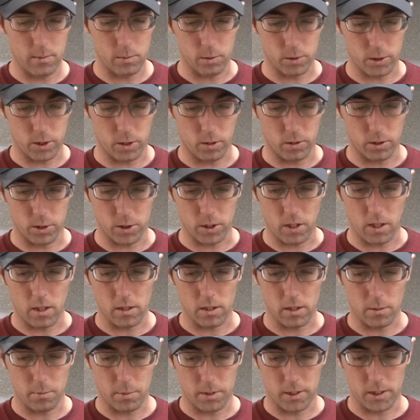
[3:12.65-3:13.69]
will turn
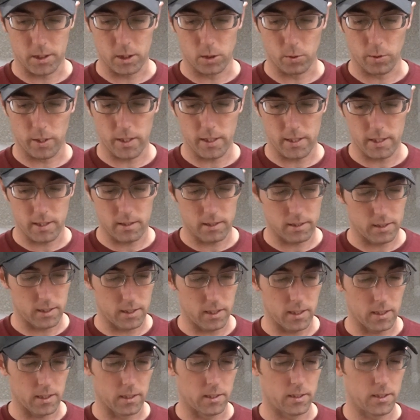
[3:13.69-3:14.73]
solid, but the green
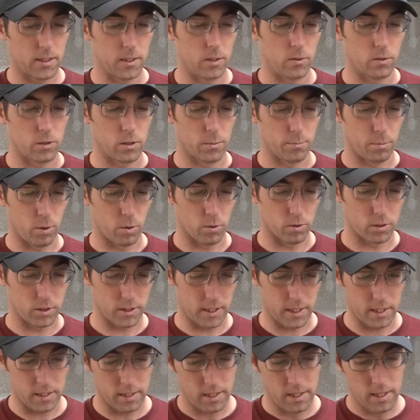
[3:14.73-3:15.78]
LED continues to
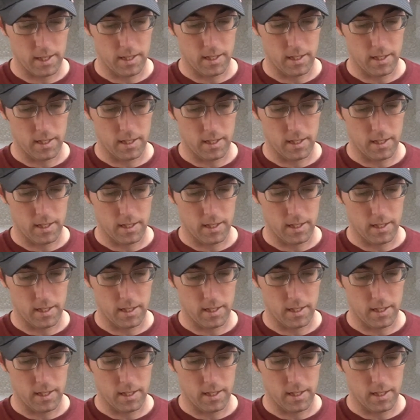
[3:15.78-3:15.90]
pulsate,